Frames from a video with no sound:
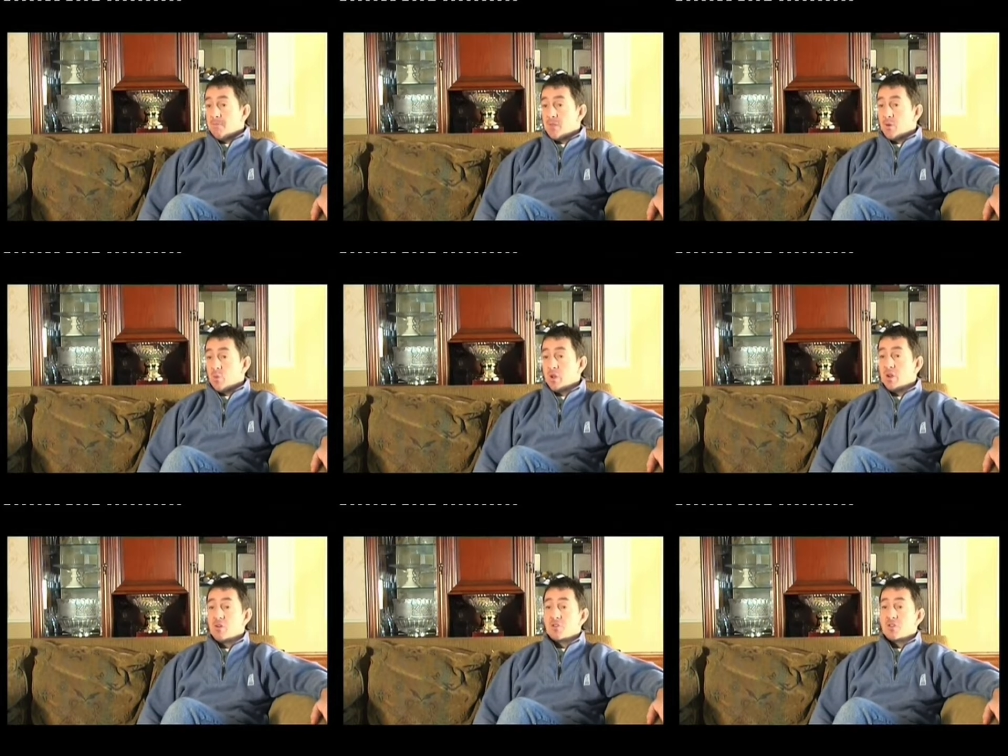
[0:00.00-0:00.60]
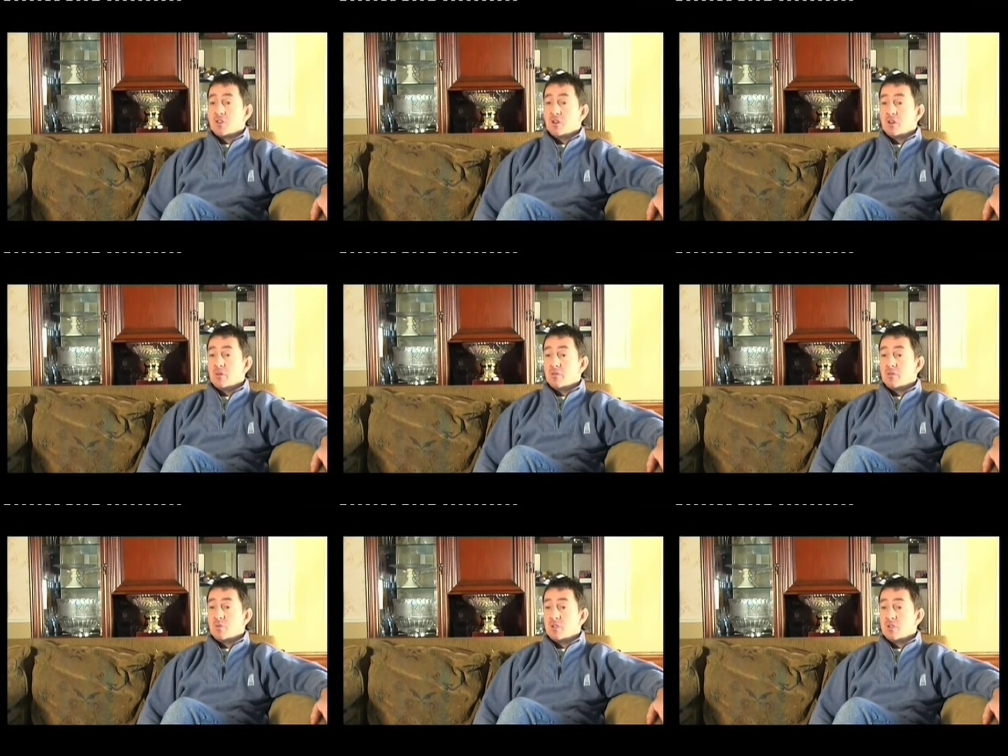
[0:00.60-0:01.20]
that we got to
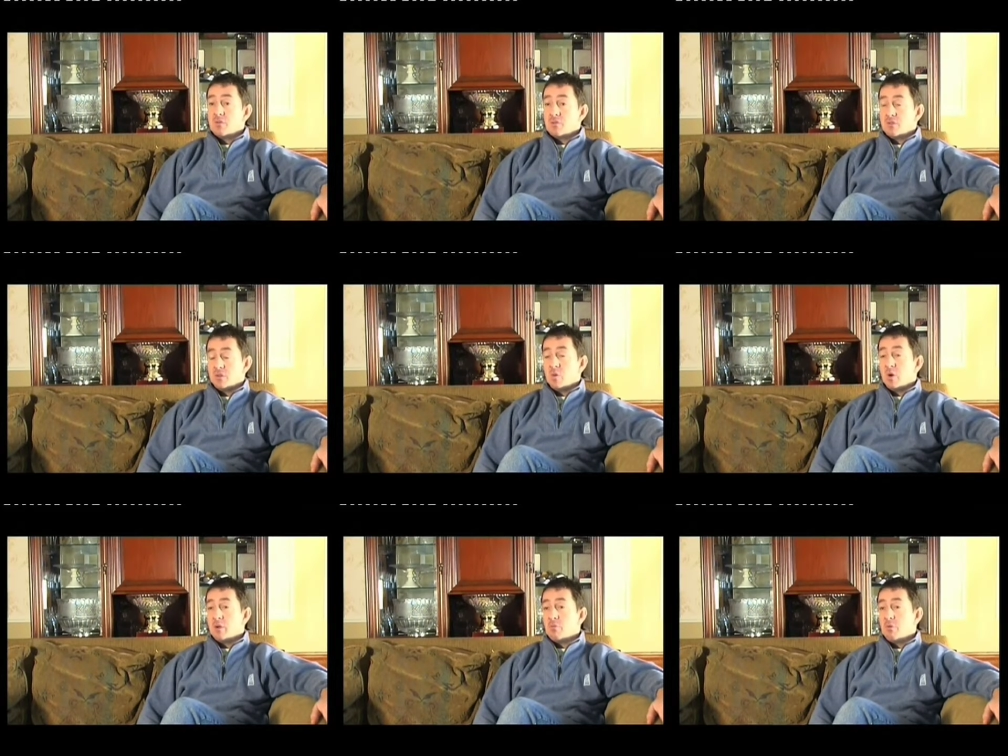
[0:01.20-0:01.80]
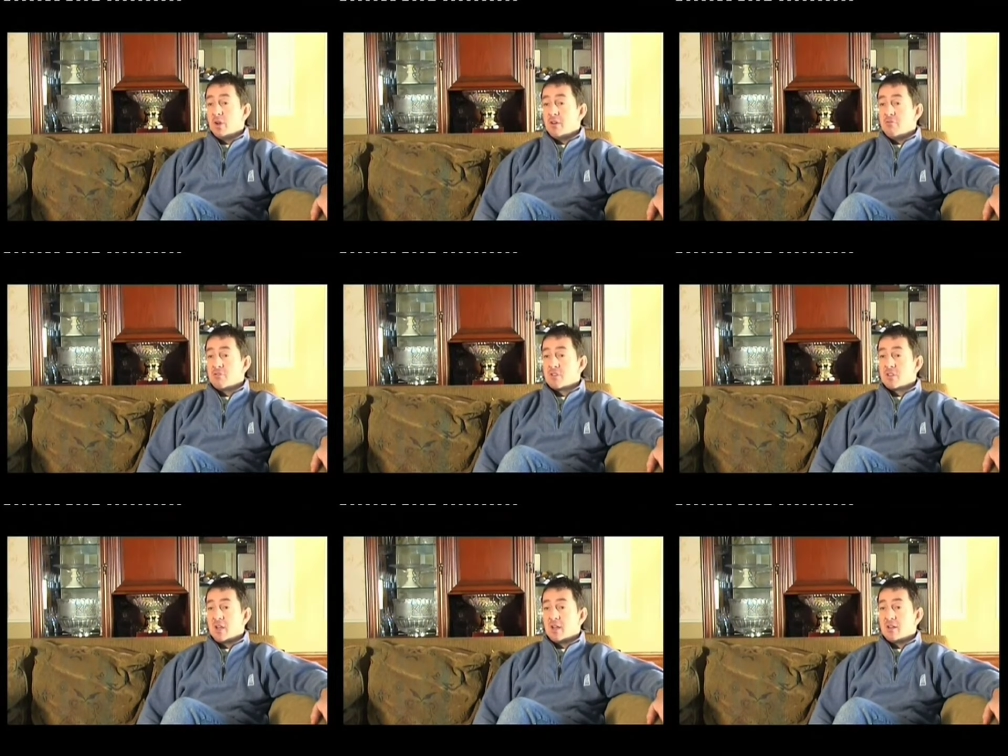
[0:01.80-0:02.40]
use, which was quite rare for
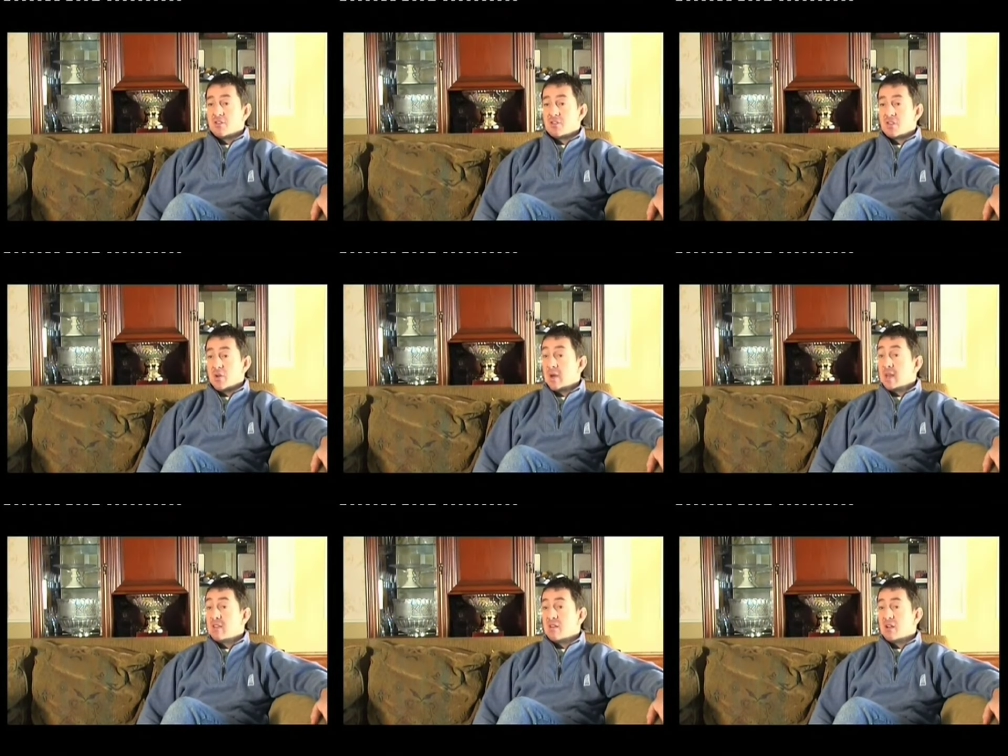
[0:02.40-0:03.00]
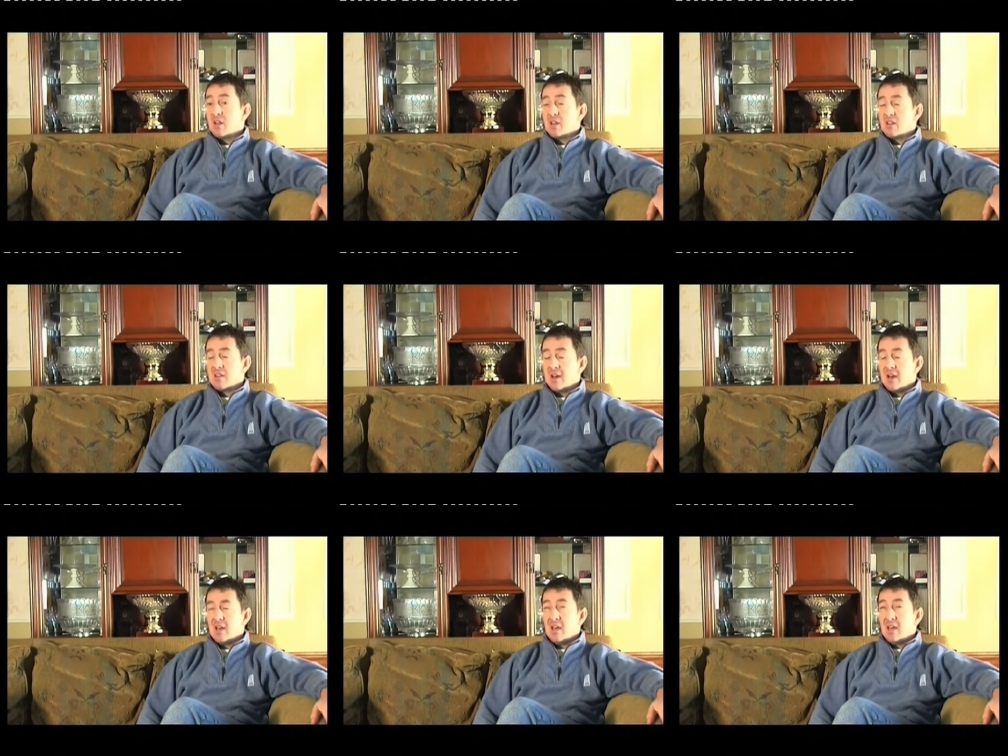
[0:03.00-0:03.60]
cyclists to do anything like
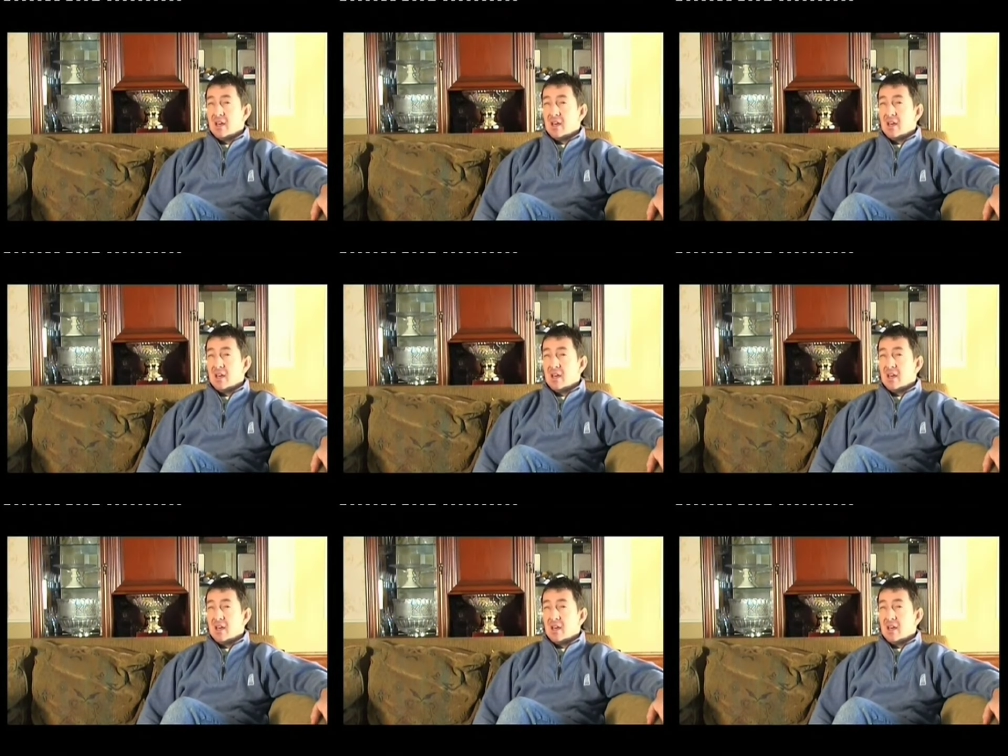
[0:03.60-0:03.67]
that.